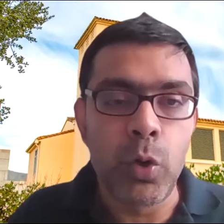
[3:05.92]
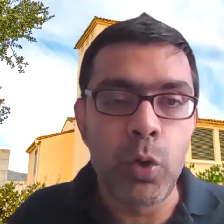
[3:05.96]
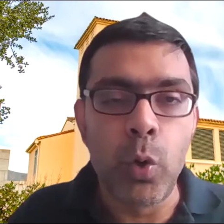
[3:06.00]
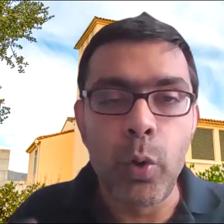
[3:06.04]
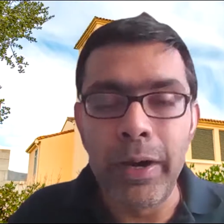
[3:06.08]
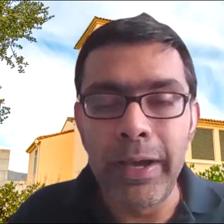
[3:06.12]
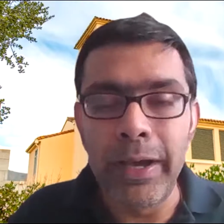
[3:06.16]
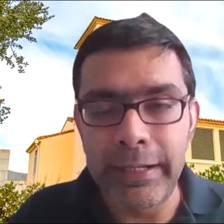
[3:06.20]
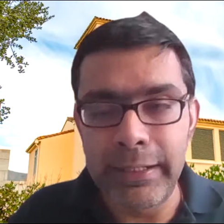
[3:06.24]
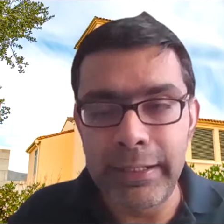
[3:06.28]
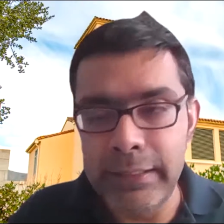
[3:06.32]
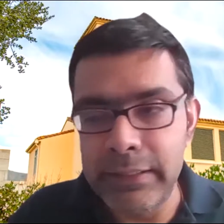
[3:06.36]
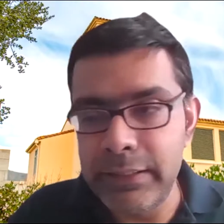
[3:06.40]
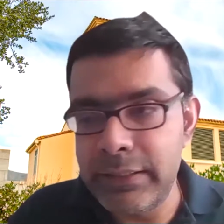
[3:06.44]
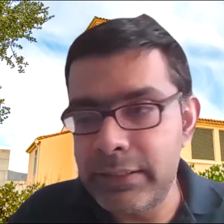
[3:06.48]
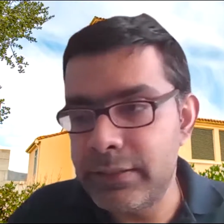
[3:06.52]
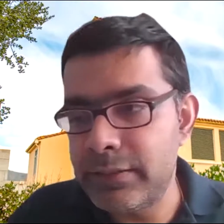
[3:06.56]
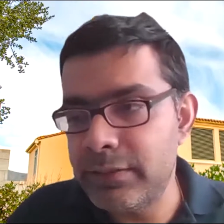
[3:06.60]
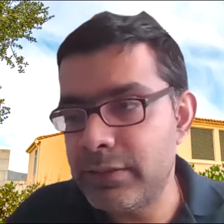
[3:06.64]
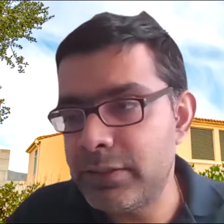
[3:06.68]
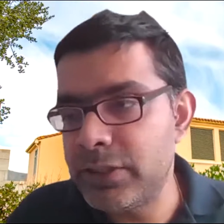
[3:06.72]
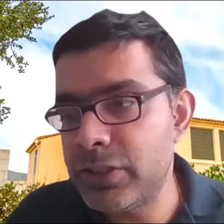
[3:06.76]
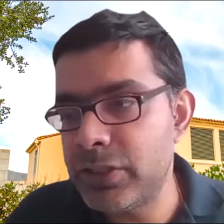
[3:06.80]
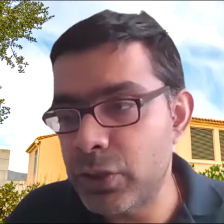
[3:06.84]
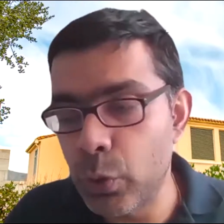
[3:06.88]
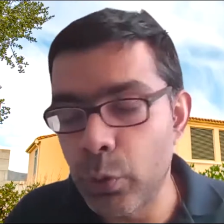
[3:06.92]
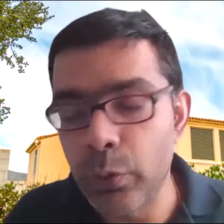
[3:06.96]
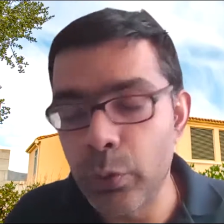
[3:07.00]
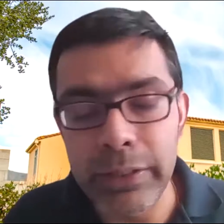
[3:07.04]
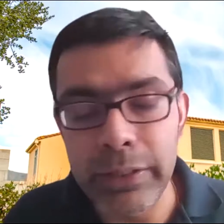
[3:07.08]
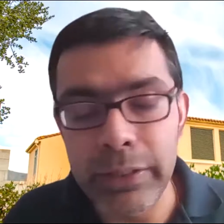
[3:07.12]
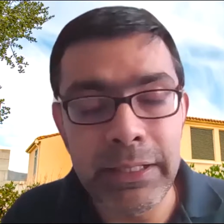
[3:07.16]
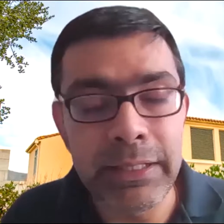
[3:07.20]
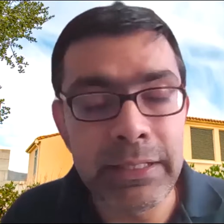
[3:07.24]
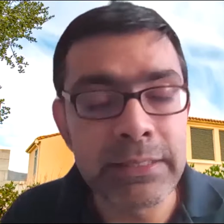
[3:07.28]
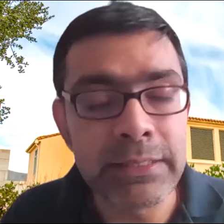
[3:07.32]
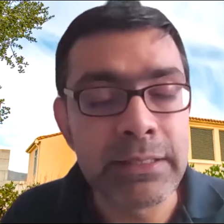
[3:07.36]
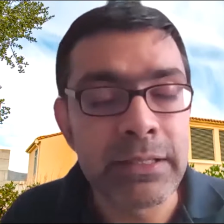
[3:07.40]
coherent
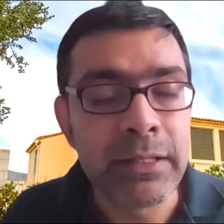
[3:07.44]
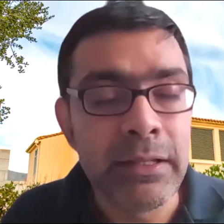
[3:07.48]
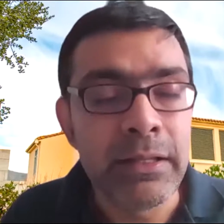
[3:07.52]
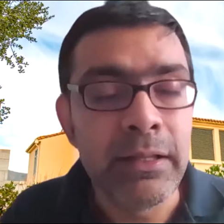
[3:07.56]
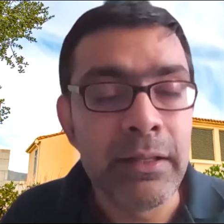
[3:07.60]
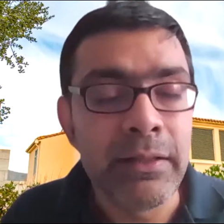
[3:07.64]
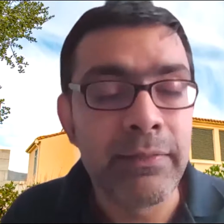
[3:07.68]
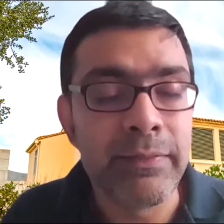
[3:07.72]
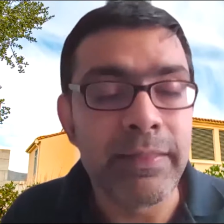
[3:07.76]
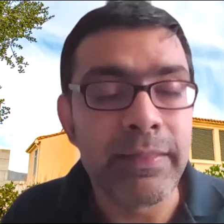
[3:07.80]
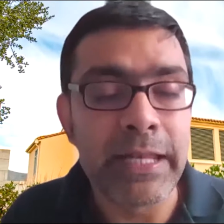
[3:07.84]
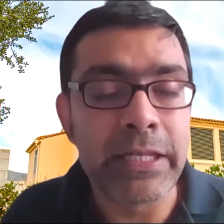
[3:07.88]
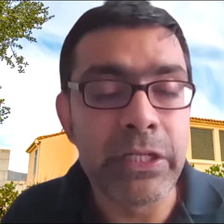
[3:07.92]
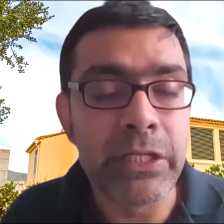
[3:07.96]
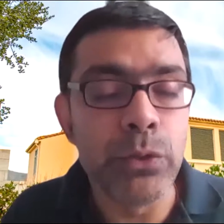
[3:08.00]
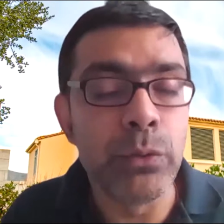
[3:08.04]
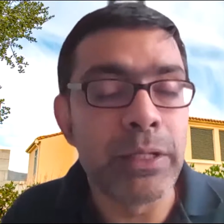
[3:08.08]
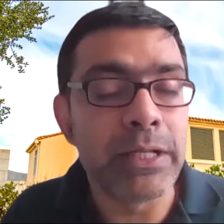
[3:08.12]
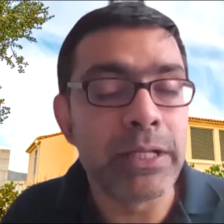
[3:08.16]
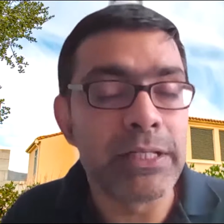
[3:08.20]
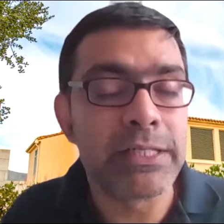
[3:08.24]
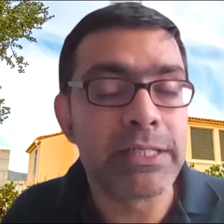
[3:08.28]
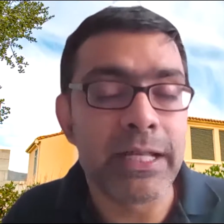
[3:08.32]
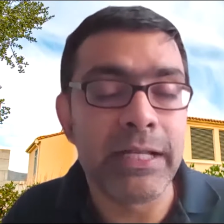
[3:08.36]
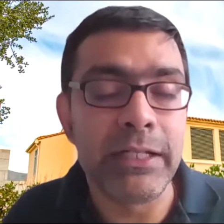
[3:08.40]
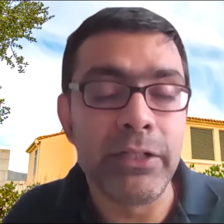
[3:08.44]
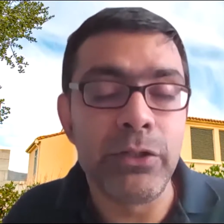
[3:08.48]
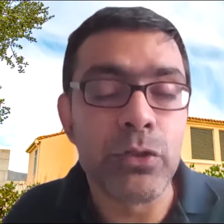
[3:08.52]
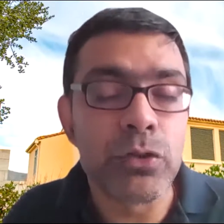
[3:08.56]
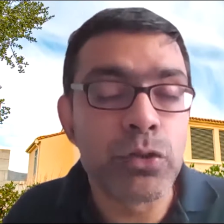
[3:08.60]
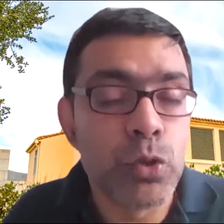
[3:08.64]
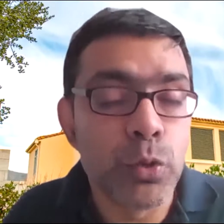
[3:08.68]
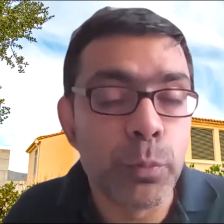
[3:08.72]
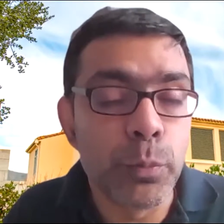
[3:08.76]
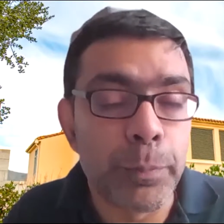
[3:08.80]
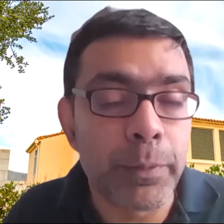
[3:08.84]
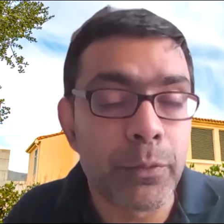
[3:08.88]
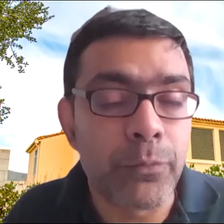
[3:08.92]
stories that you can tell your
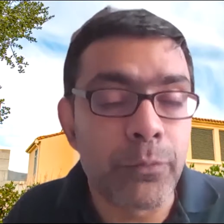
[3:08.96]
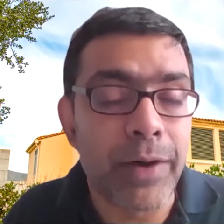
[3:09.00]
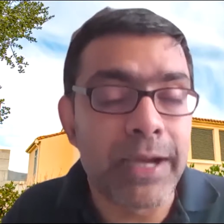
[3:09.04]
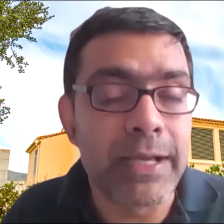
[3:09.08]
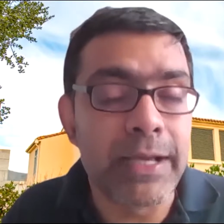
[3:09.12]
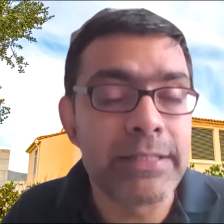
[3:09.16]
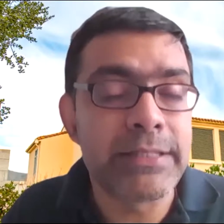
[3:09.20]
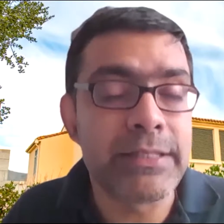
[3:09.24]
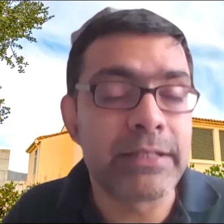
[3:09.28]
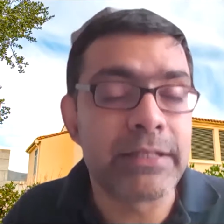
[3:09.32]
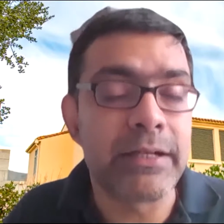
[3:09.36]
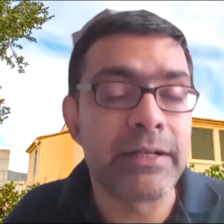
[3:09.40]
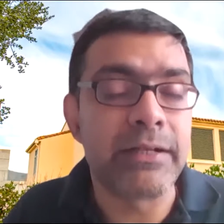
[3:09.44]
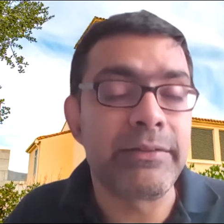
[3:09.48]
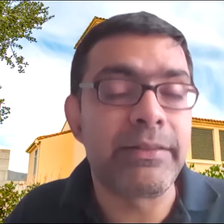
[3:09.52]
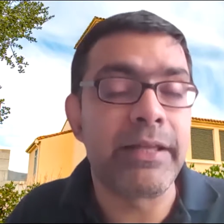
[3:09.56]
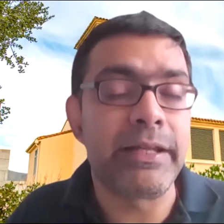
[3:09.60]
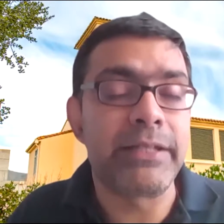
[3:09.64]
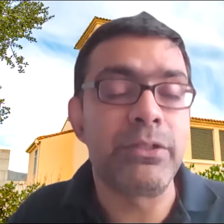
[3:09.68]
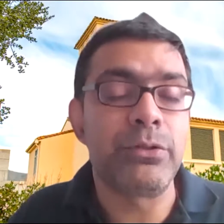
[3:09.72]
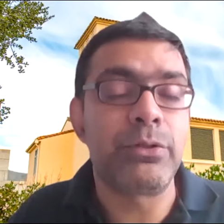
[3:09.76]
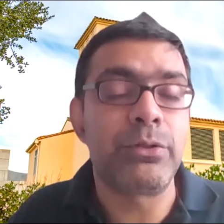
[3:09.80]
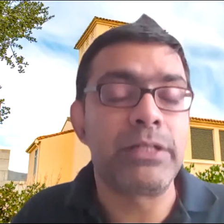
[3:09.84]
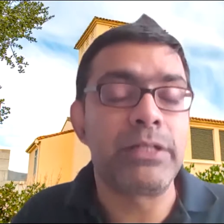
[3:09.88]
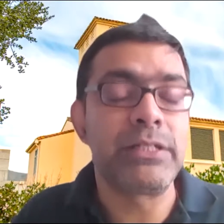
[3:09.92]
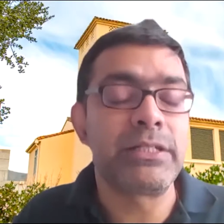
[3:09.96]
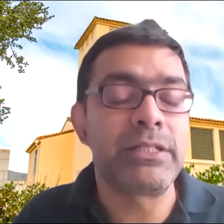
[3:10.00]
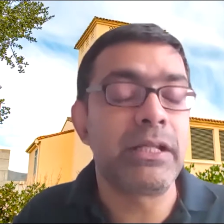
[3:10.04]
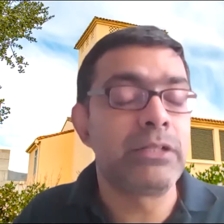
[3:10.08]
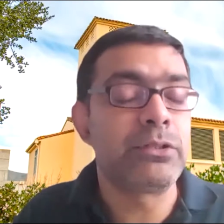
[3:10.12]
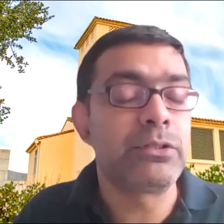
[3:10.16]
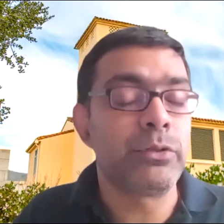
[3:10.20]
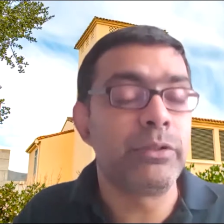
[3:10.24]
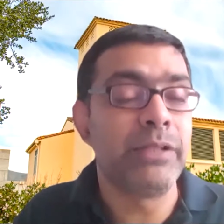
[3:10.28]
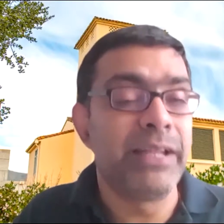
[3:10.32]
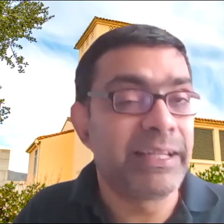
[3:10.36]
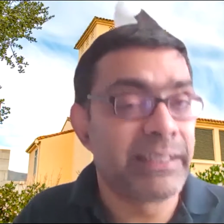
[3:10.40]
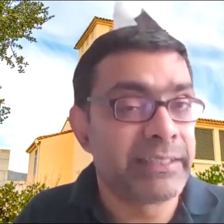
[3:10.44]
supervisor, that you can
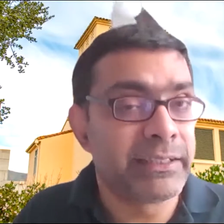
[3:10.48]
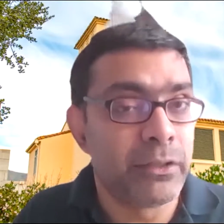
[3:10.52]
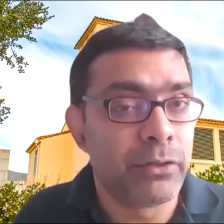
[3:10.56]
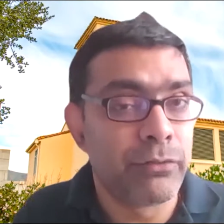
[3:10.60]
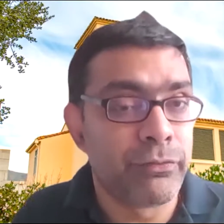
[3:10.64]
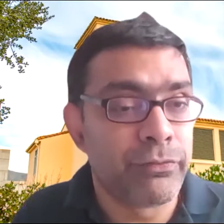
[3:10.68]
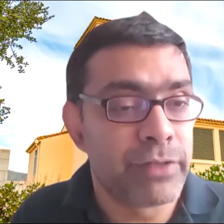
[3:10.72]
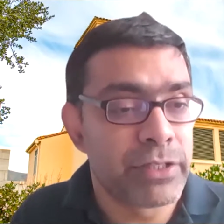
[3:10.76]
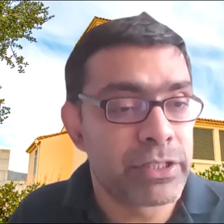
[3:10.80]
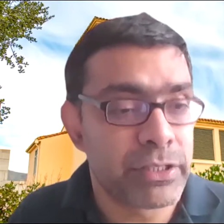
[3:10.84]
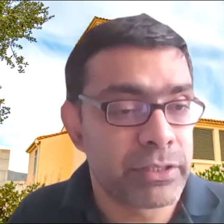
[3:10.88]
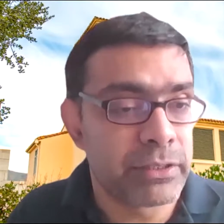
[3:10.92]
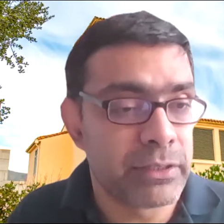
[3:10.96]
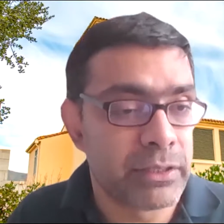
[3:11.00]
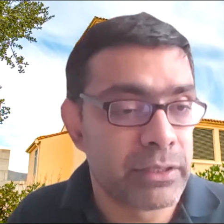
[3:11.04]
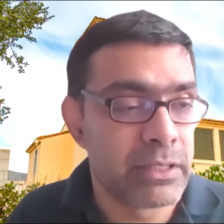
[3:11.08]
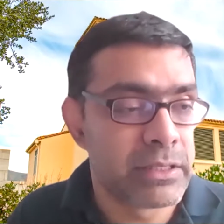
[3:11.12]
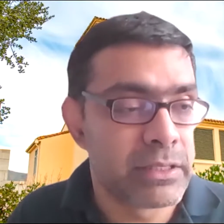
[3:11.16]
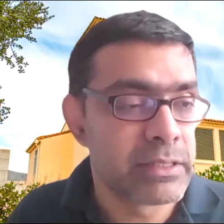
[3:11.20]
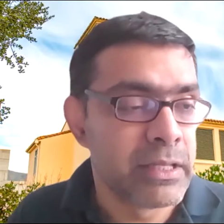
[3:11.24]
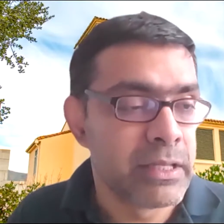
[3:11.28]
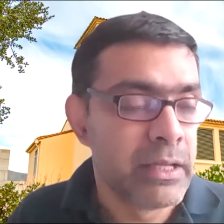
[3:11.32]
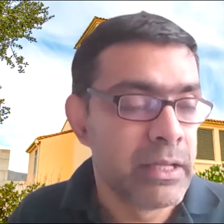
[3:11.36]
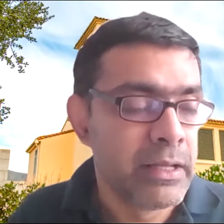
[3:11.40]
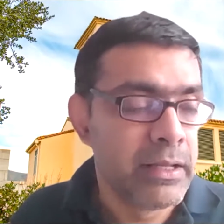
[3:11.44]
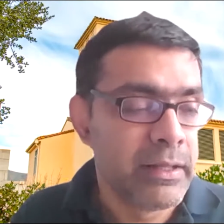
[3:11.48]
tell to elected officials,